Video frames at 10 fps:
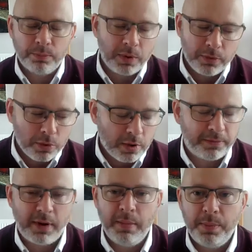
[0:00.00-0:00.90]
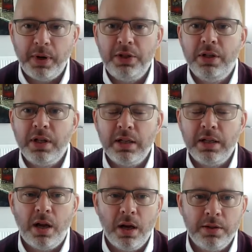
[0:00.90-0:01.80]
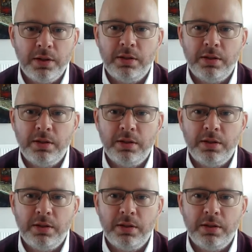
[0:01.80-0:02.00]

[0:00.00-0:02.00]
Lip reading: We've all got family pressures. It's hard